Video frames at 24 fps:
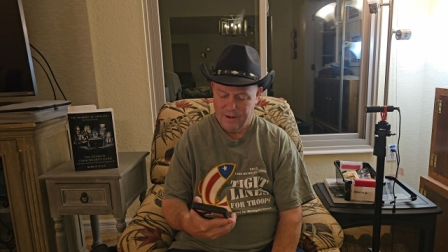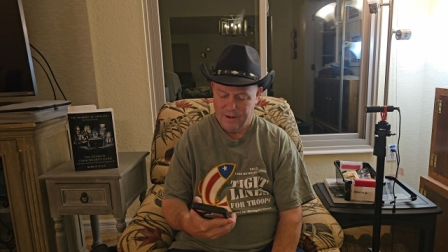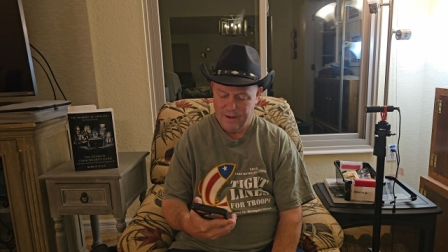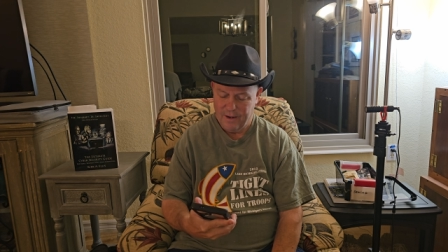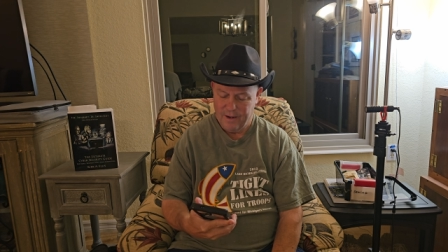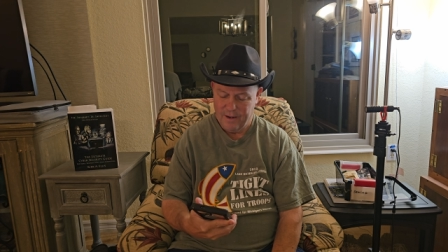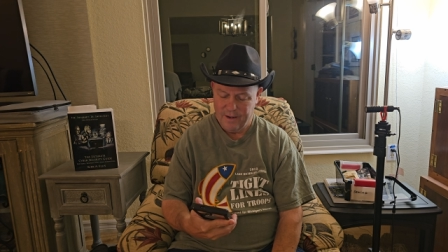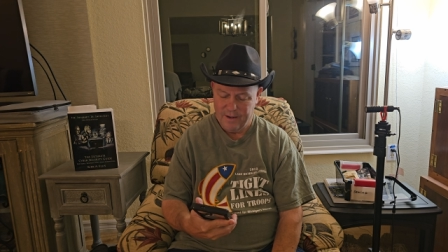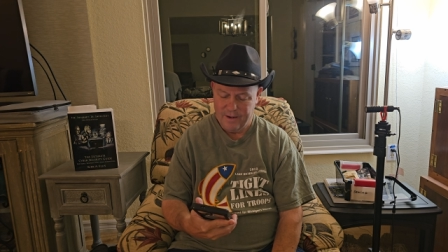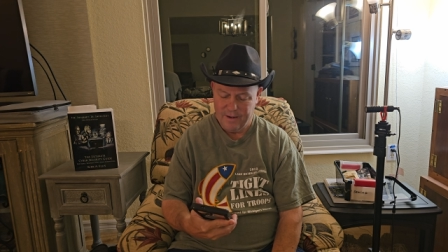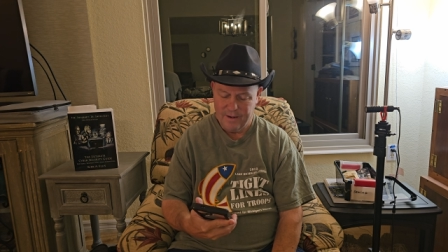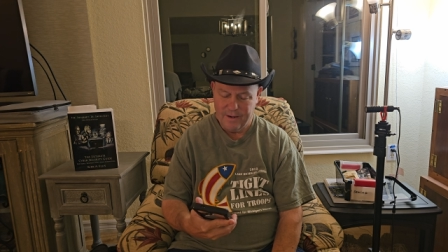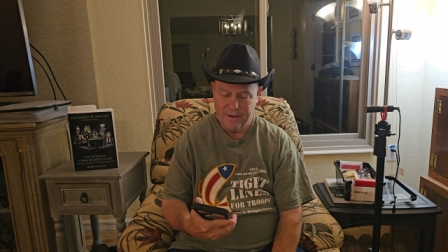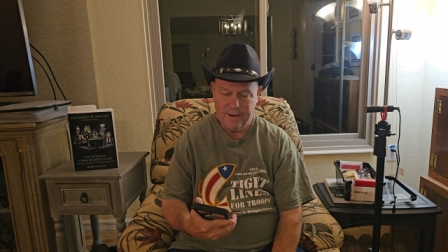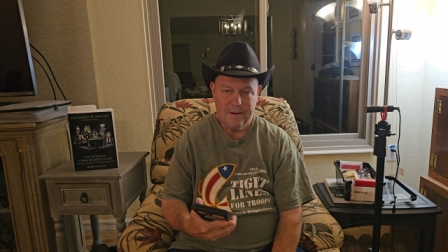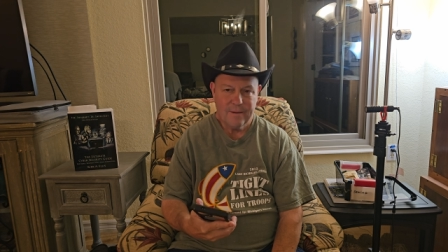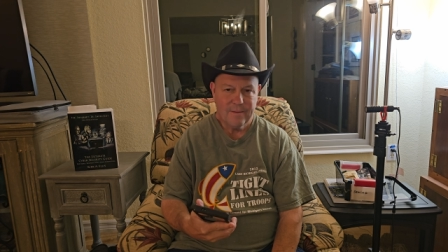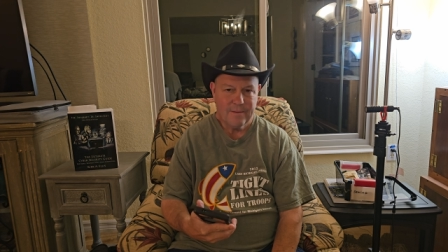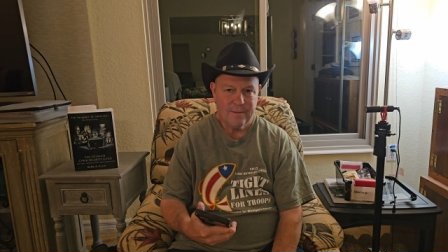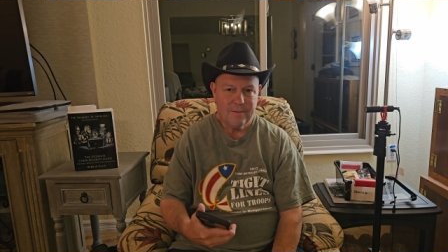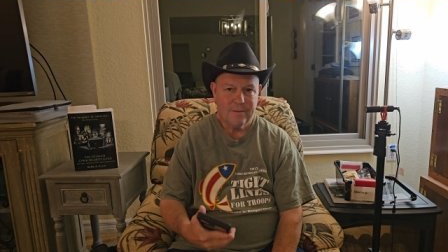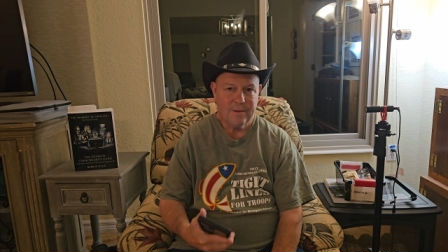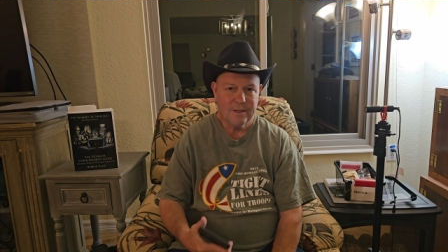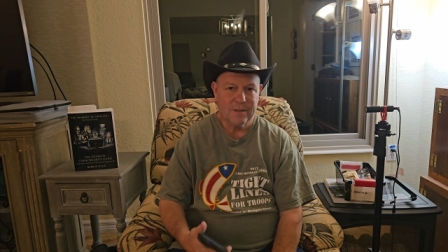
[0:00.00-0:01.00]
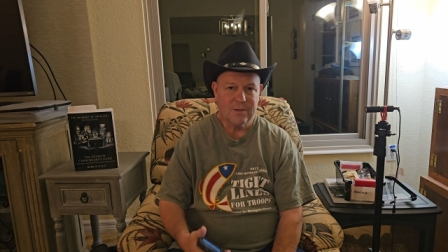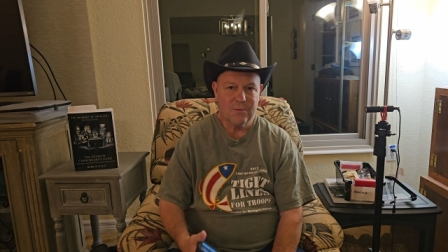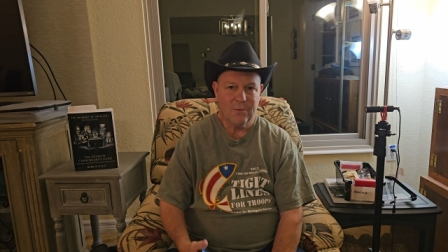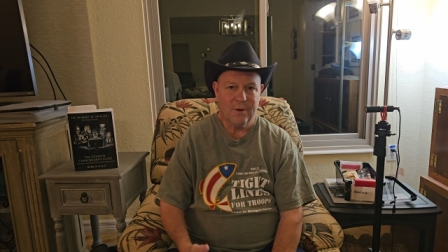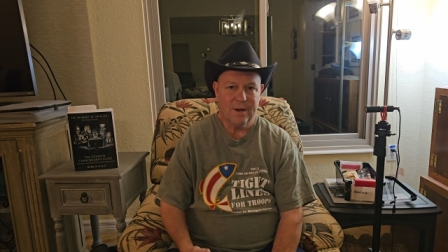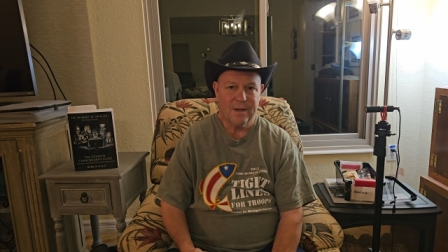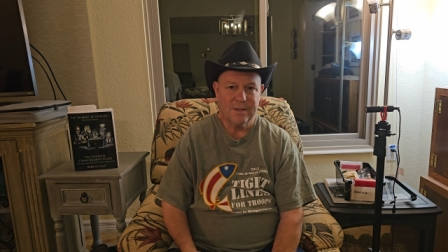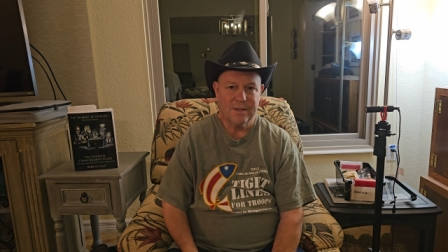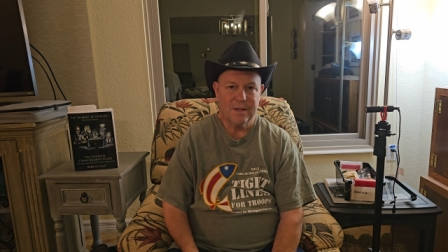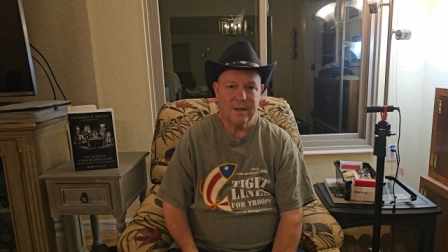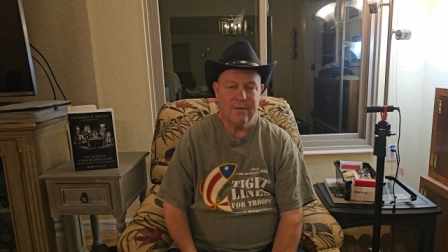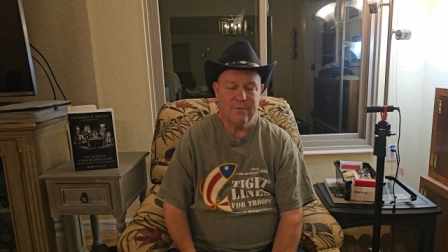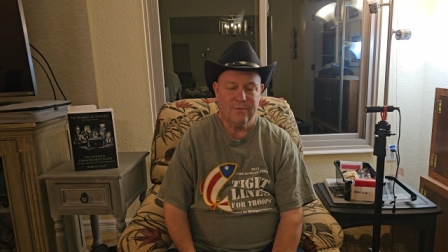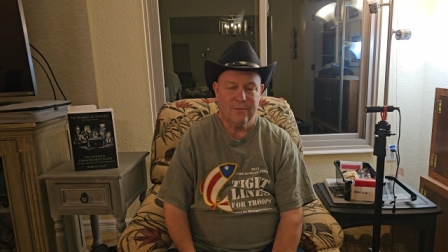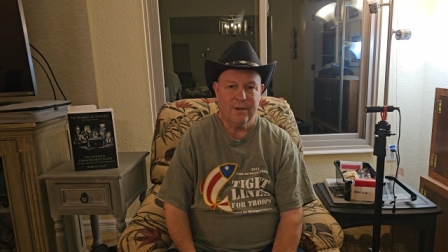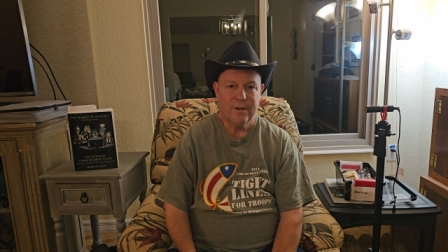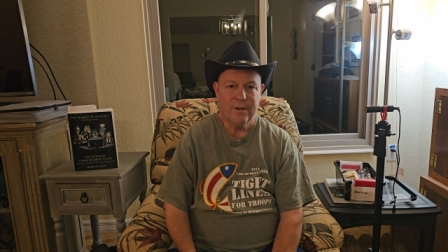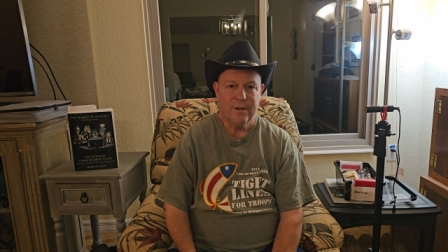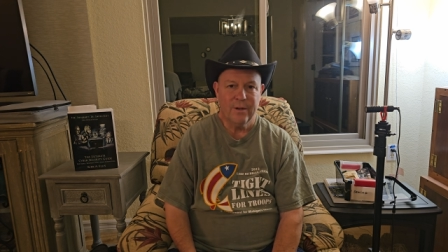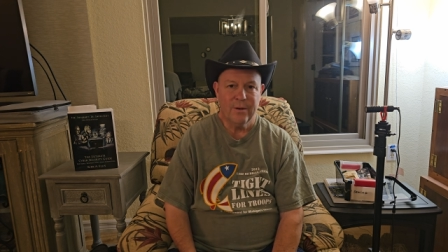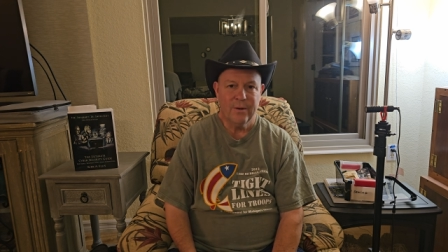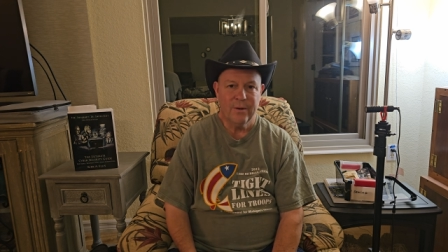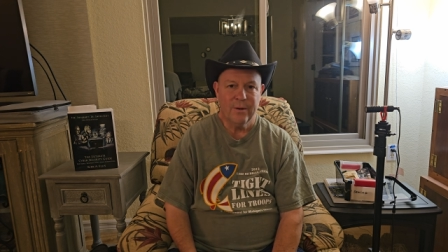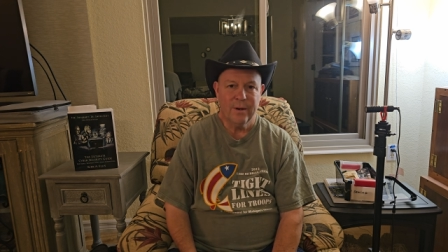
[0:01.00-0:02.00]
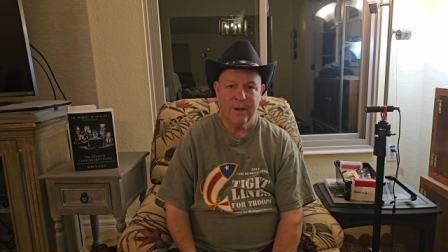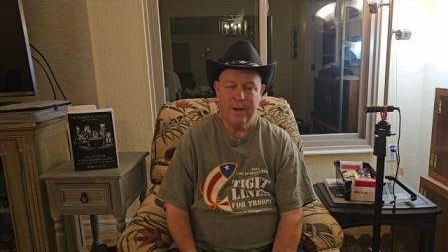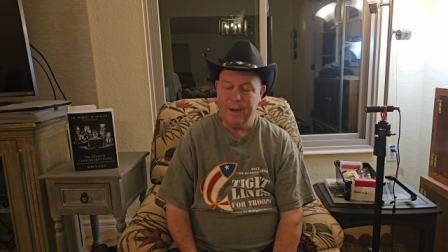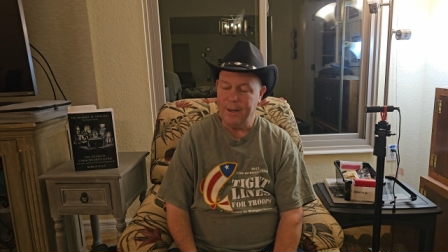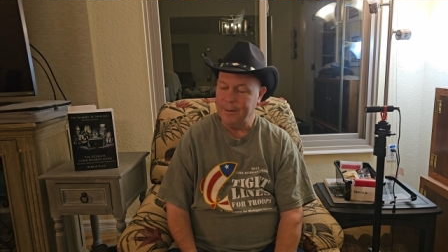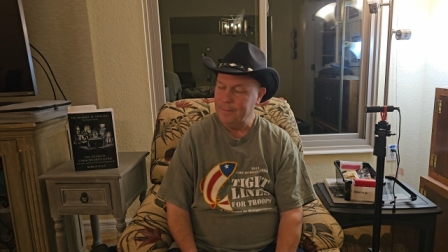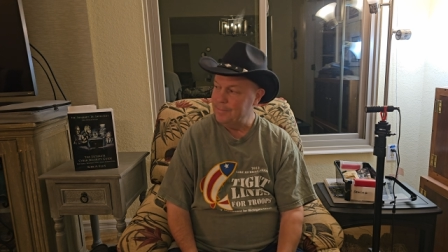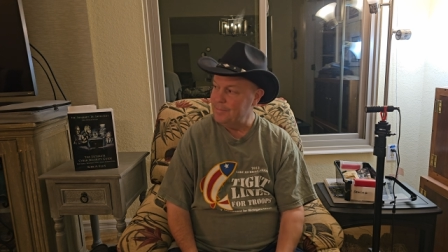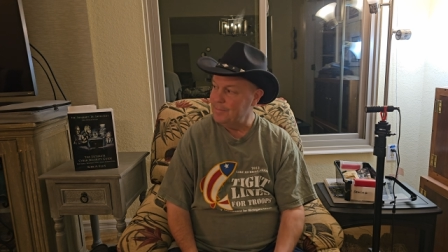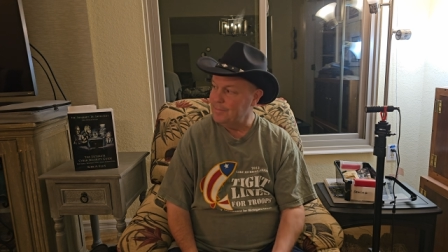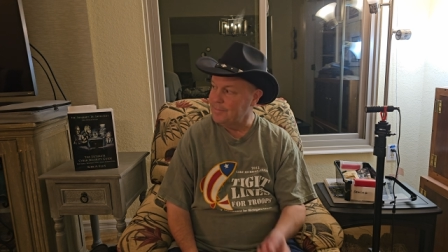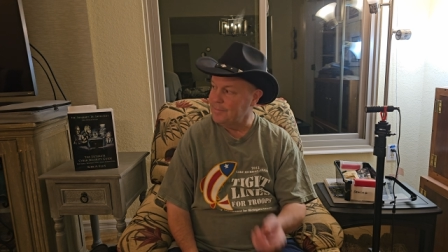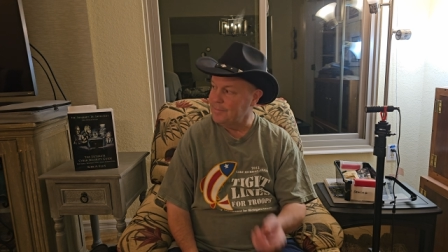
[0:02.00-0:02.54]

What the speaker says: and let's watch that video now.